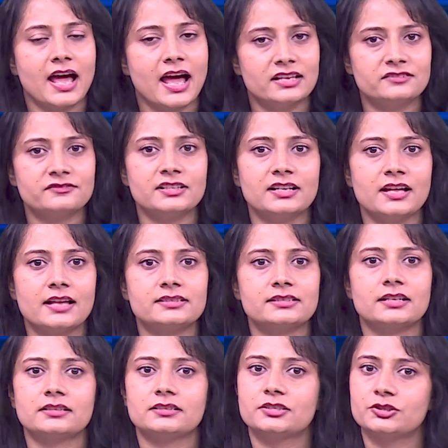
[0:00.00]
as well as
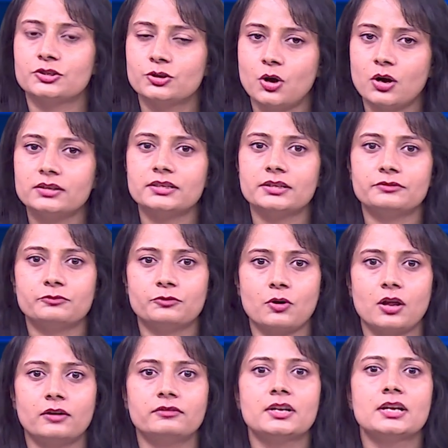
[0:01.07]
it did not
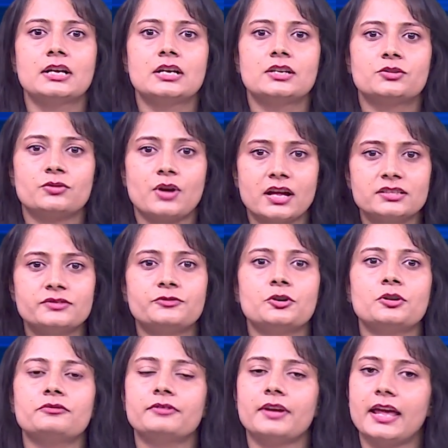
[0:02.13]
involve transfer
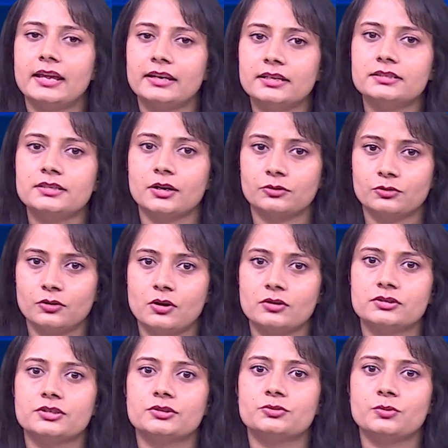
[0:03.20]
of any
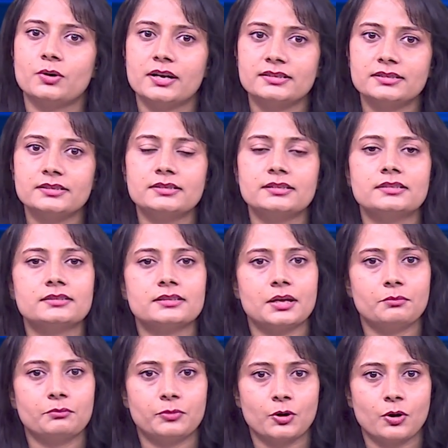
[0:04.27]
technology to SSC's
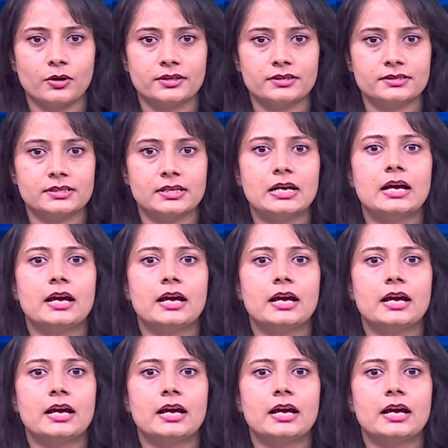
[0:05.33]
employees,